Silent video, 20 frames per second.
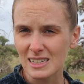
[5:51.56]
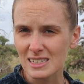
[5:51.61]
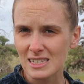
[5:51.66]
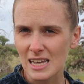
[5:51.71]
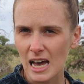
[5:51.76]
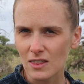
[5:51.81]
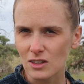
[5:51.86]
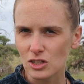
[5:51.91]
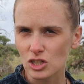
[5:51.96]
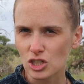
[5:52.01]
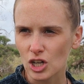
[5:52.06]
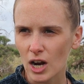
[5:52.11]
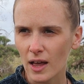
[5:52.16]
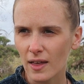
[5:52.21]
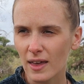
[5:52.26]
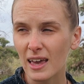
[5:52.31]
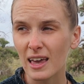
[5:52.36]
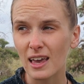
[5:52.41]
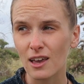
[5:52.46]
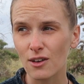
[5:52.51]
in South
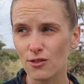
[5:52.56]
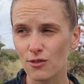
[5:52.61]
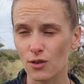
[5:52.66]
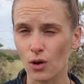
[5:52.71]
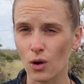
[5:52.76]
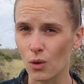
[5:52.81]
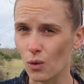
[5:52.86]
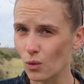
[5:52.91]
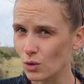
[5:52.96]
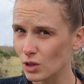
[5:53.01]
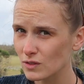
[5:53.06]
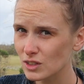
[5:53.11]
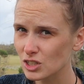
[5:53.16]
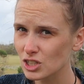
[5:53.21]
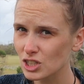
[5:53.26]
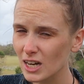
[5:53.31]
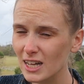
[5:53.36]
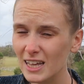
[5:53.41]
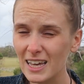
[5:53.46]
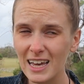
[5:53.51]
Australia, if not all of
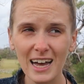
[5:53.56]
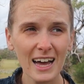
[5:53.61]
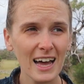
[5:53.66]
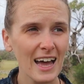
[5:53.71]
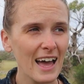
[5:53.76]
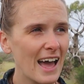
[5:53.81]
Australia,